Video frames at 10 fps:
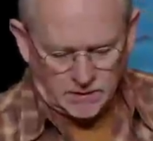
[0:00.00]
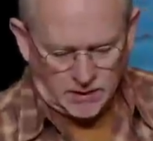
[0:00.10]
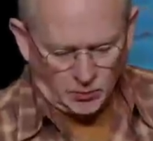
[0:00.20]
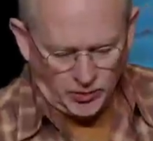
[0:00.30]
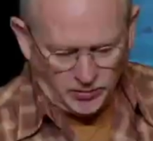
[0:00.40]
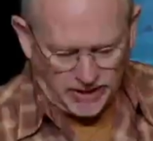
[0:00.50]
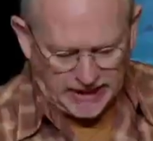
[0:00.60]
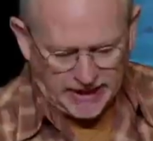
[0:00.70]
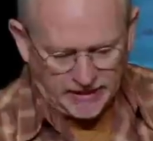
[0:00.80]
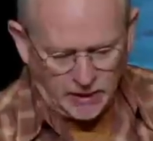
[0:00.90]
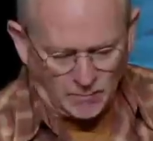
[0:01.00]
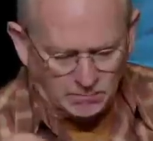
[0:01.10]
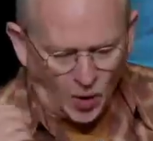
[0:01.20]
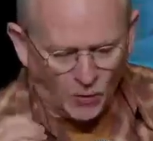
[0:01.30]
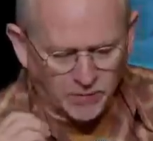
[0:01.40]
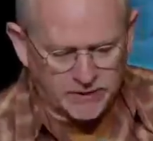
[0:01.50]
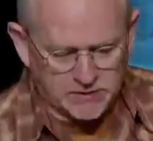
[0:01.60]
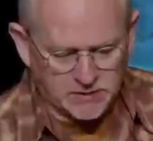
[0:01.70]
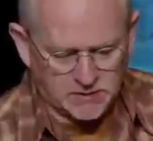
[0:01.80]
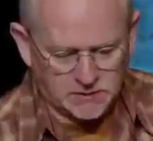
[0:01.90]
And we're in a
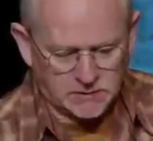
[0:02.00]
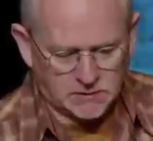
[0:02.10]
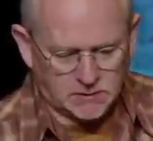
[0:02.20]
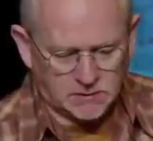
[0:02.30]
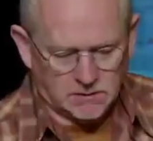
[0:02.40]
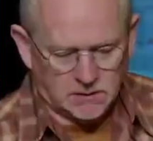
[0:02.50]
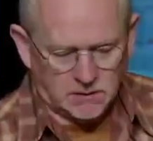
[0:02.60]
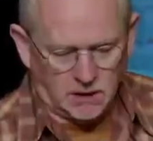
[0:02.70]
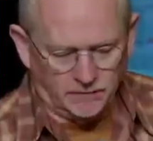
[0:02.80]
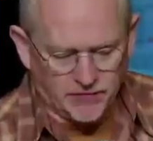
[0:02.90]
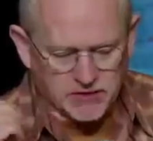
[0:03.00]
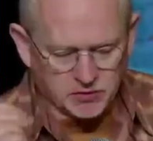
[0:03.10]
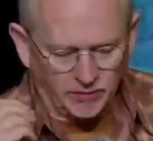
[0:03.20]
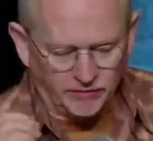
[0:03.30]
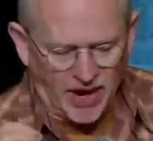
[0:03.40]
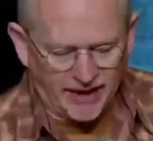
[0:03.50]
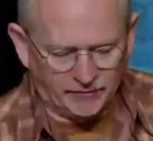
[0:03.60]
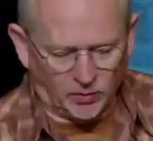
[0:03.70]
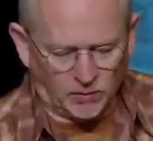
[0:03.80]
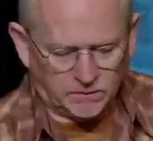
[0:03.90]
moment of this revival.